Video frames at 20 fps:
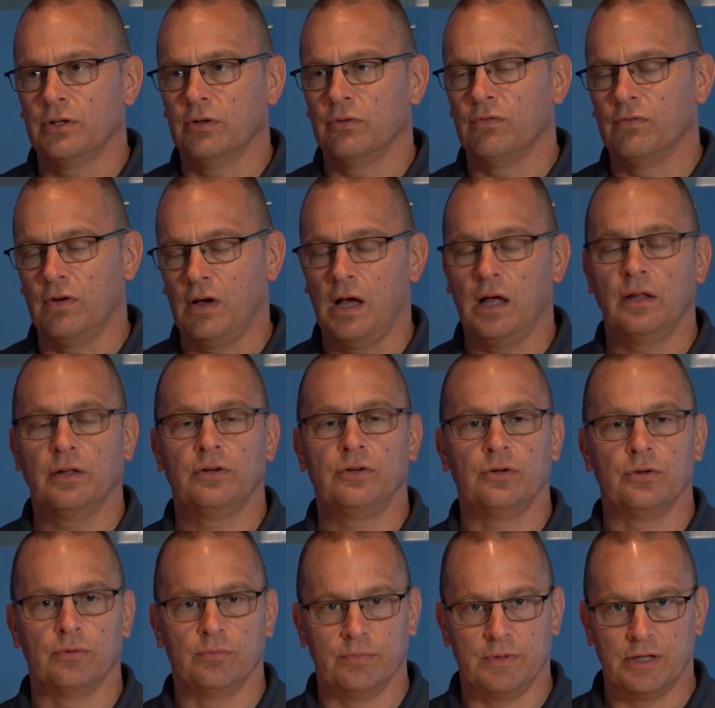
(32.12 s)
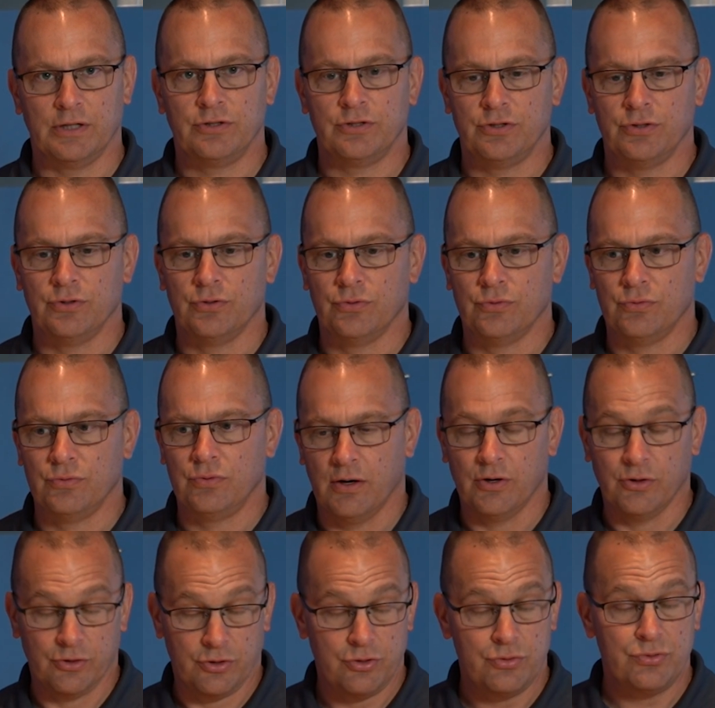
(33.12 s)
the volume that you
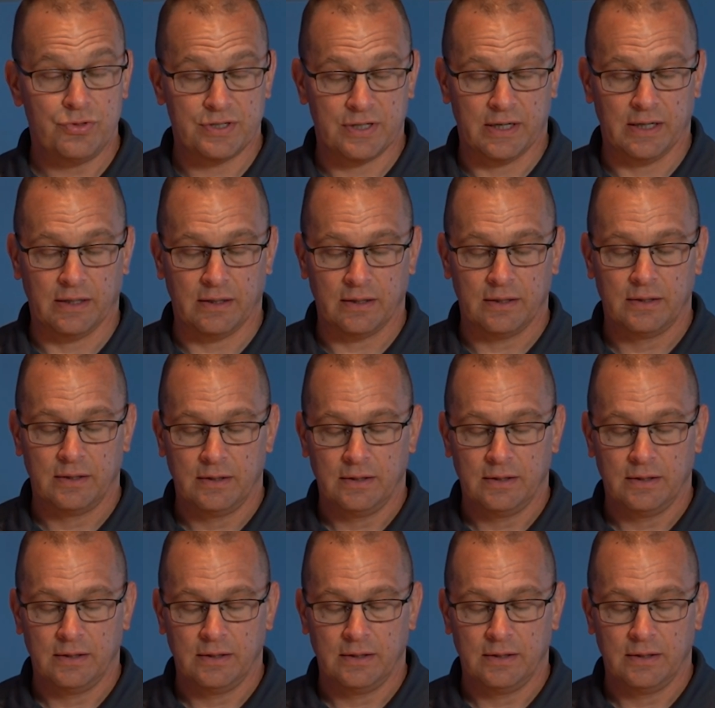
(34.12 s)
are using,